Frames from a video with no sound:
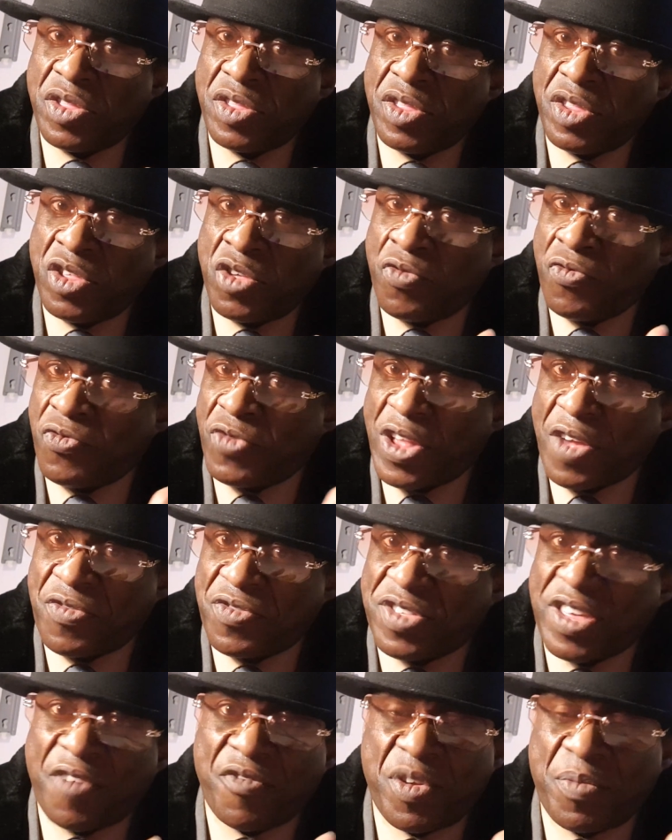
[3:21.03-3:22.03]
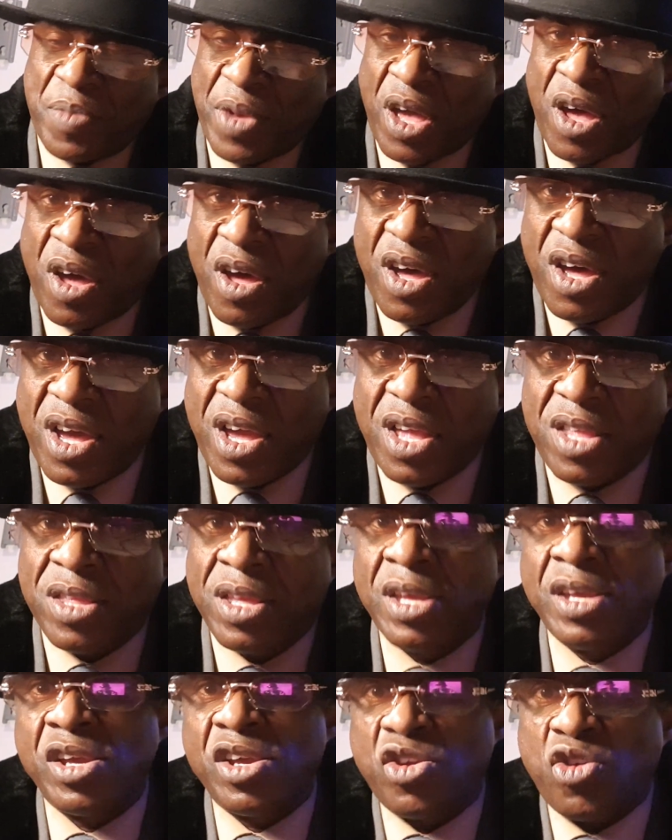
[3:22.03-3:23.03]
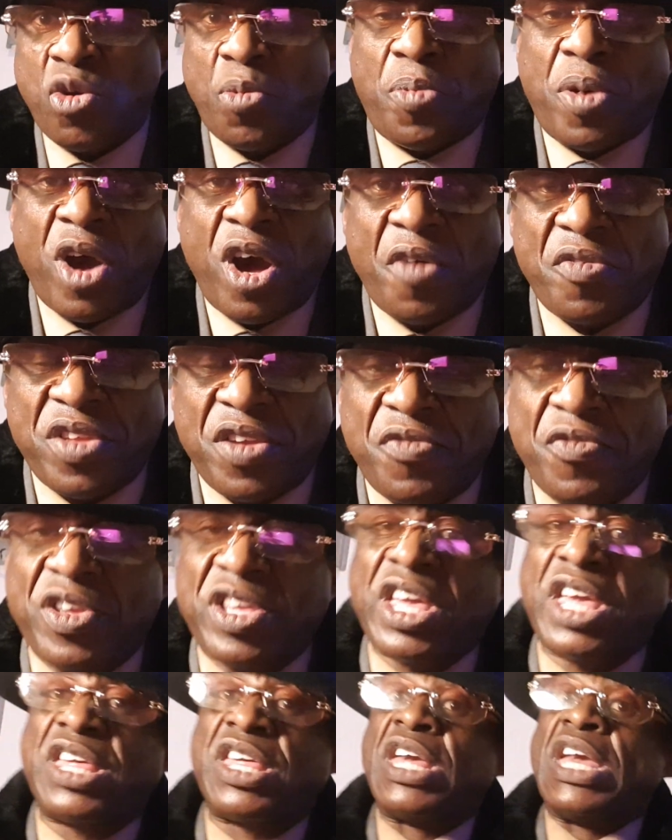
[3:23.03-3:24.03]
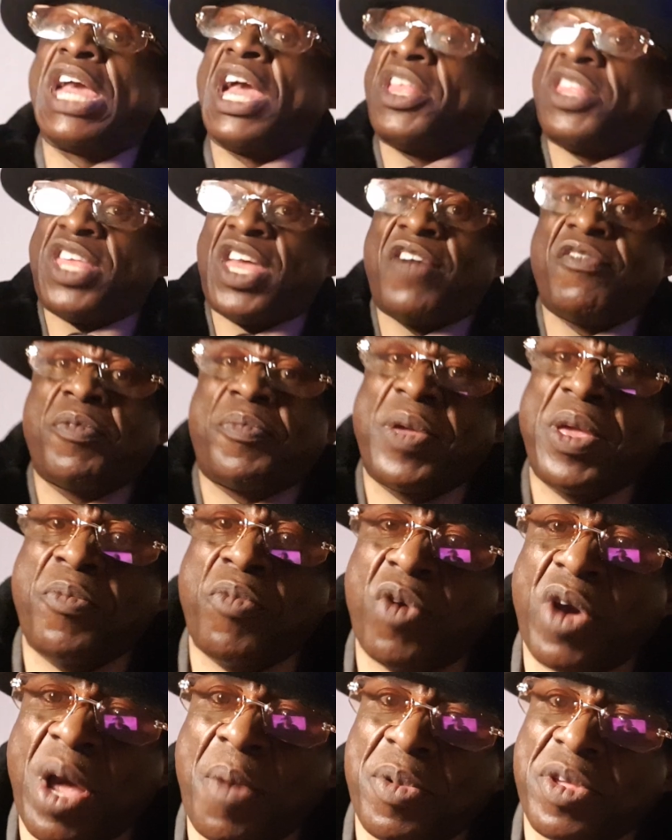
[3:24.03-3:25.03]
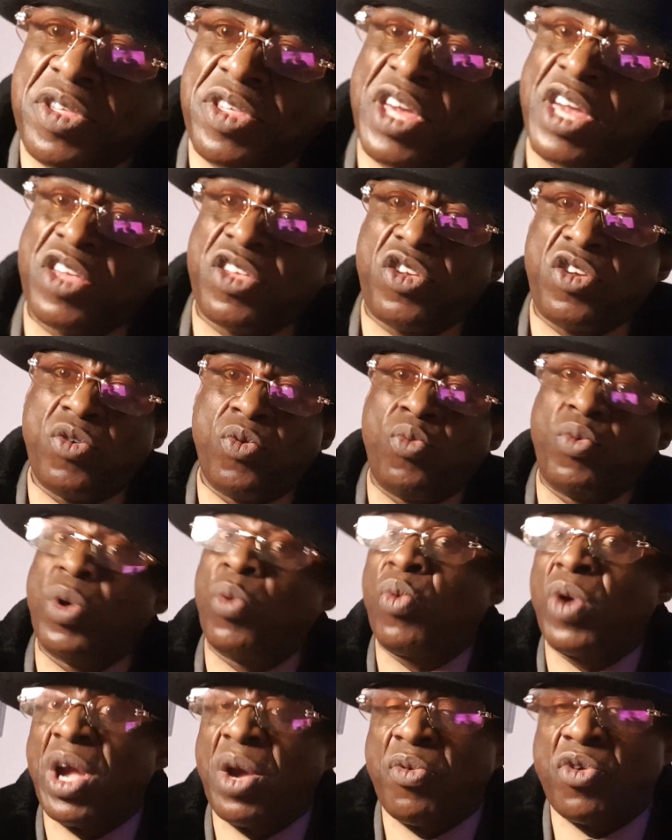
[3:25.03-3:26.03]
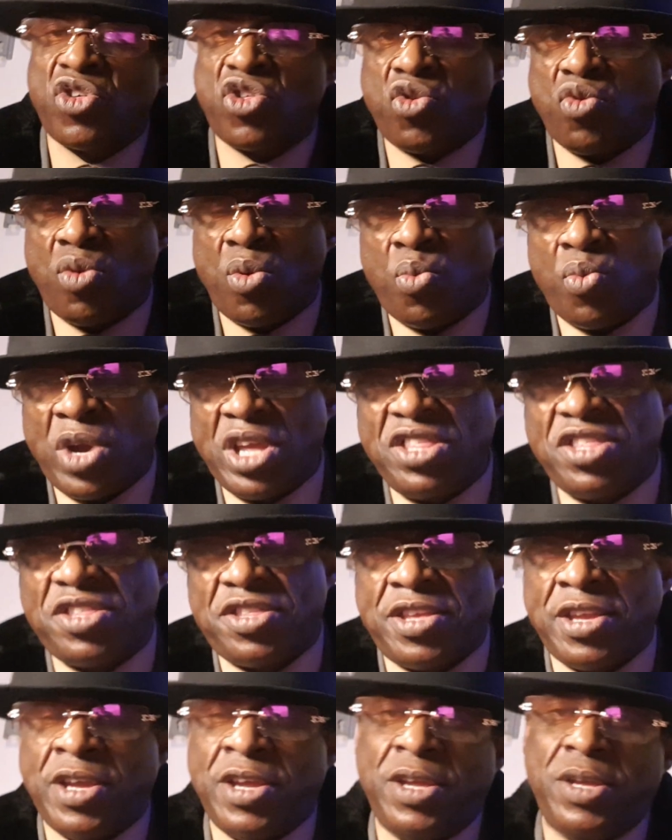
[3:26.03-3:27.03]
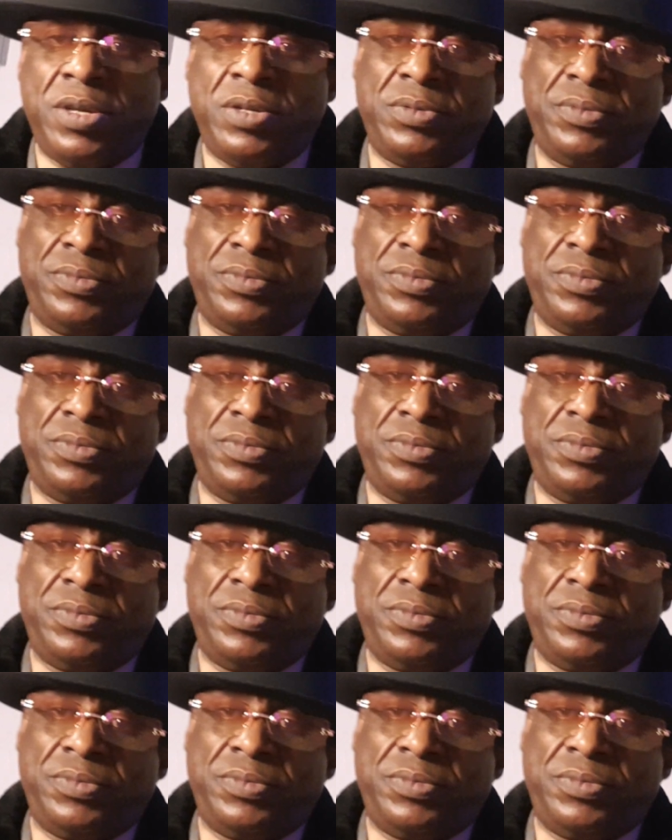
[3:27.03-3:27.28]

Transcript: you've left something behind, you're part of the investigation, and the other people come and say to you, well, where was you on Wednesday?